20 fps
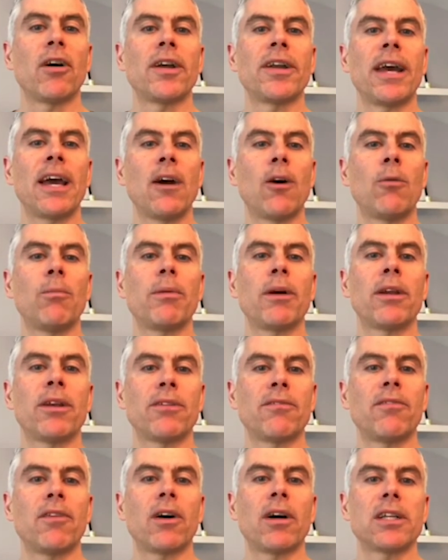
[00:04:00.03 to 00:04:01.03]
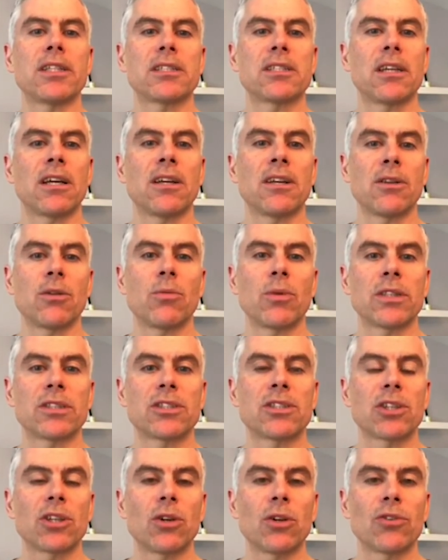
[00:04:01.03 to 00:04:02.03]
help and advice and are the
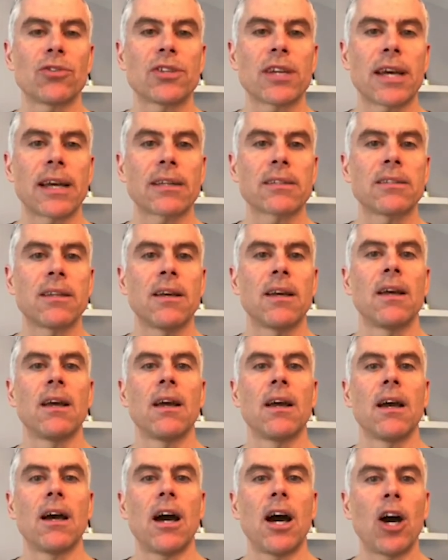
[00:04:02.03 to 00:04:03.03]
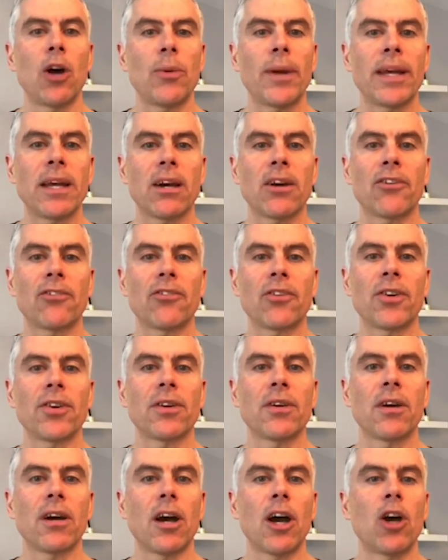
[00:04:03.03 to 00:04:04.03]
ones to contact: 0800
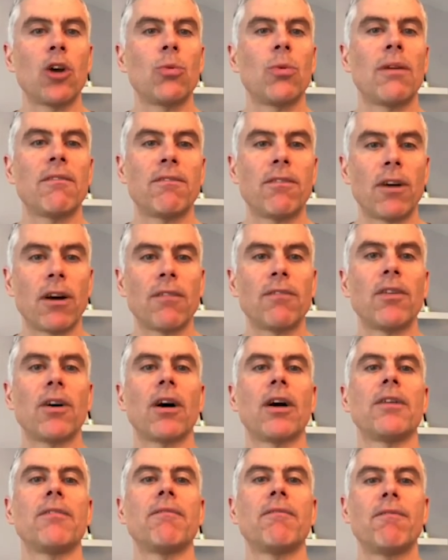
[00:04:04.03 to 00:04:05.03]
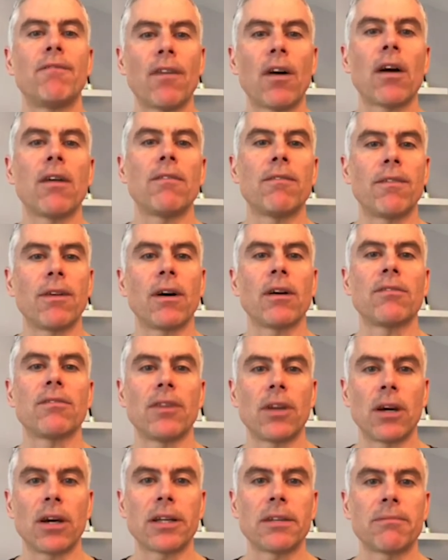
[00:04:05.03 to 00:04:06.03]
0159
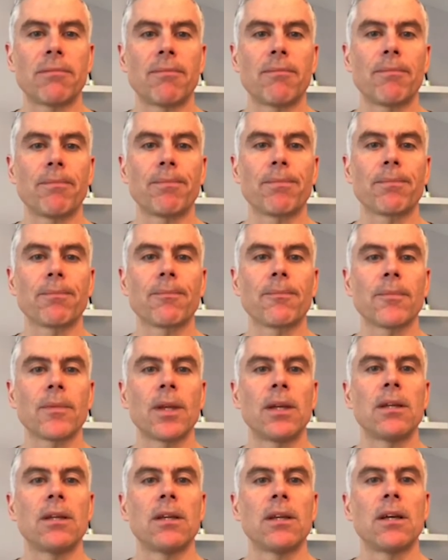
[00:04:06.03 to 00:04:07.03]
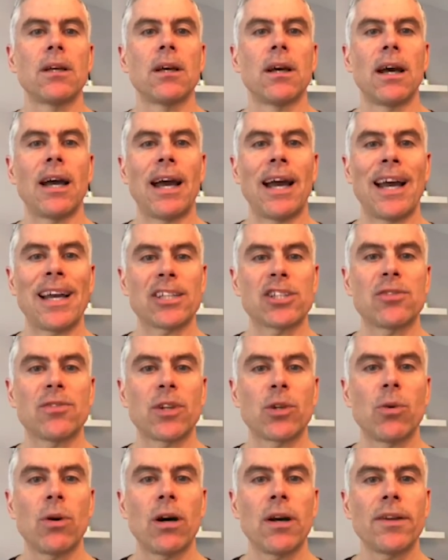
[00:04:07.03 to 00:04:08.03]
559. Action
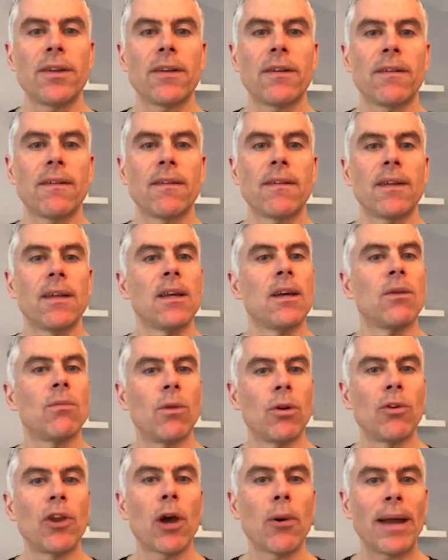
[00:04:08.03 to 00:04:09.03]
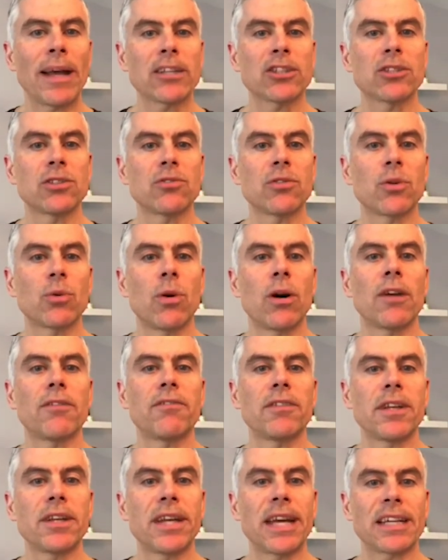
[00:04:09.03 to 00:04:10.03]
required? Well, no actions required
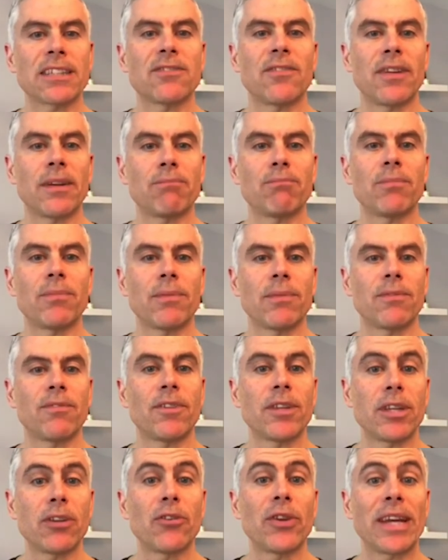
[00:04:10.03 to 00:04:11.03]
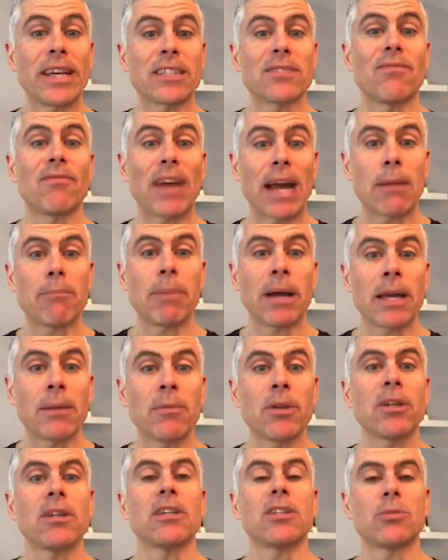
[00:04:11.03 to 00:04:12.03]
for your next VAT
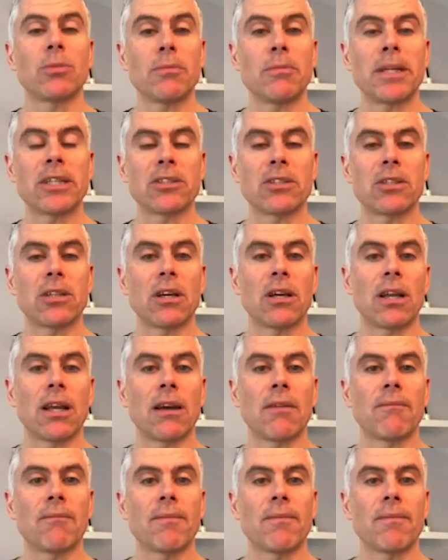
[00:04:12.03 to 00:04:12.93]
payment, as we mentioned earlier.